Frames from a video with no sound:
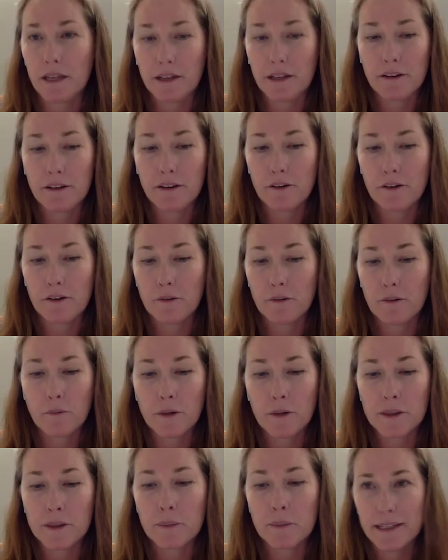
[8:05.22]
if you're
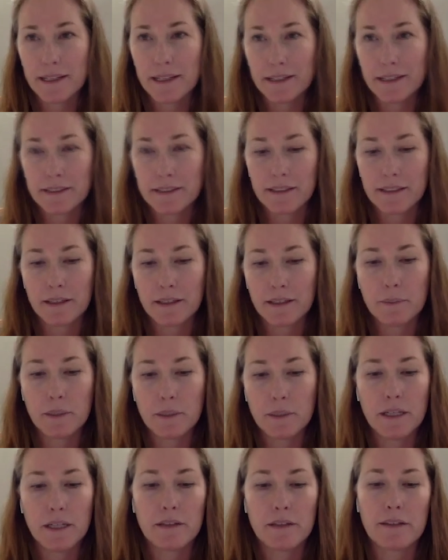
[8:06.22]
excited about what the
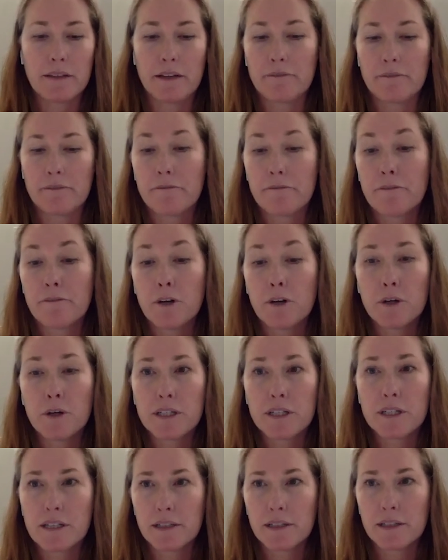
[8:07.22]
brand could be
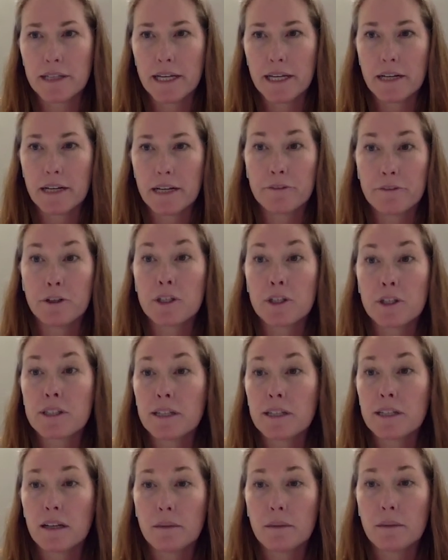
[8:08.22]
or what the brand identity is
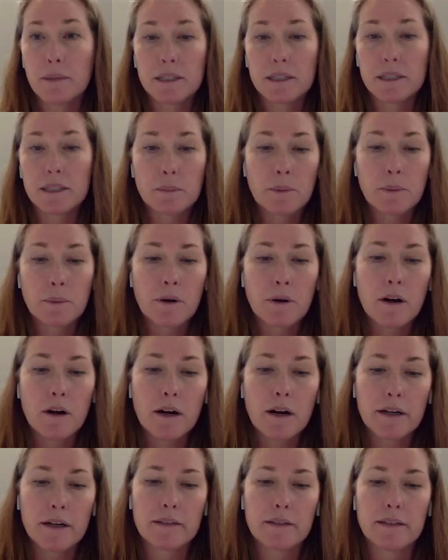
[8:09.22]
going to be, then focus on
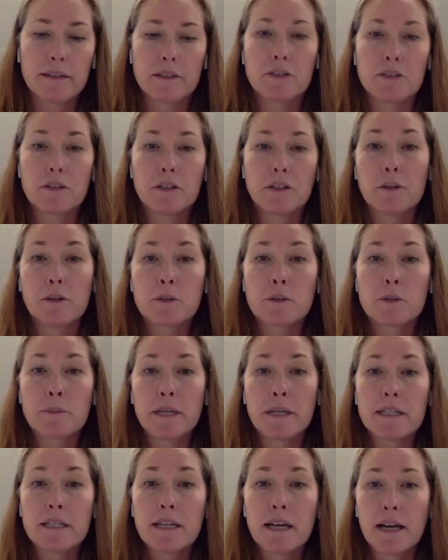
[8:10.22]
that. If you're excited about the
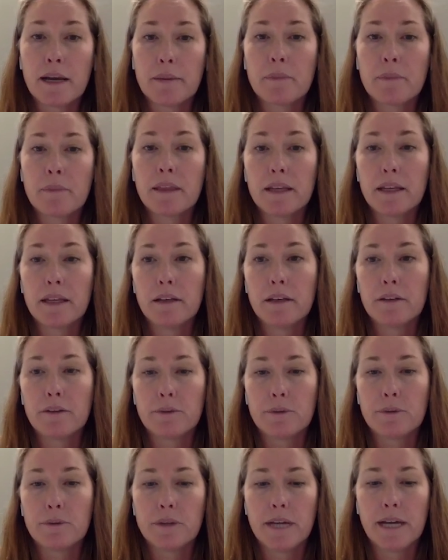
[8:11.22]
product, you know, spend
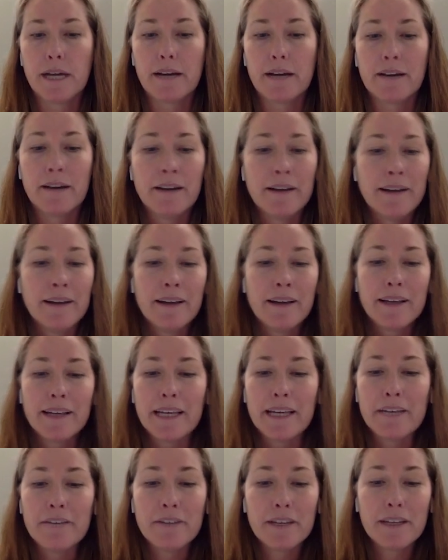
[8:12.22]
time thinking through that.
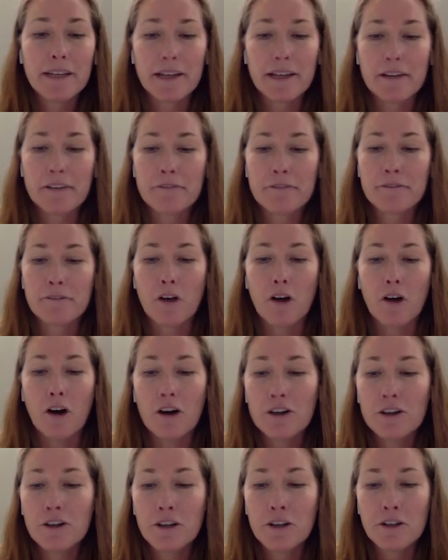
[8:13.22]
Even if
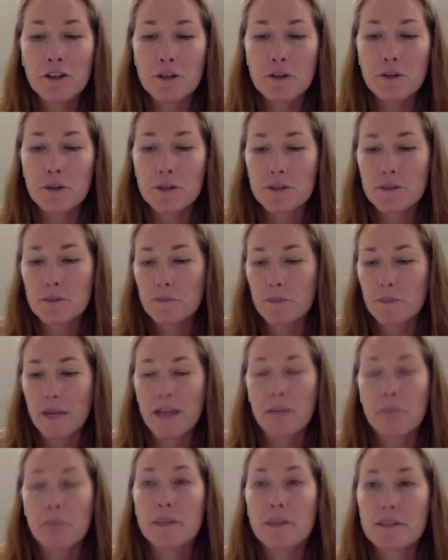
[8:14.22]
all you can do is
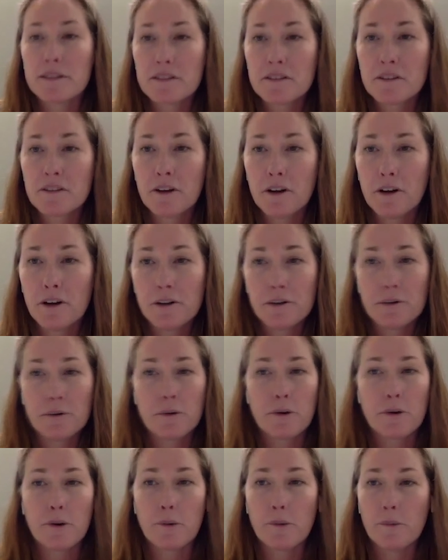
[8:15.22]
make a business card
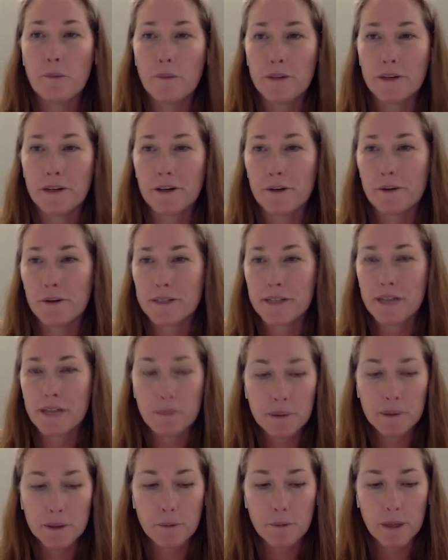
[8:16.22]
or, you know, a
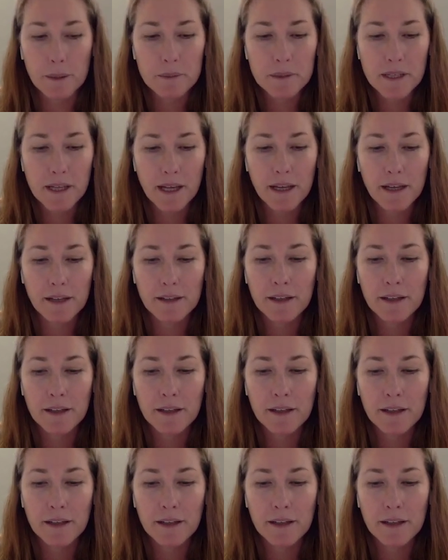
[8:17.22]
template website,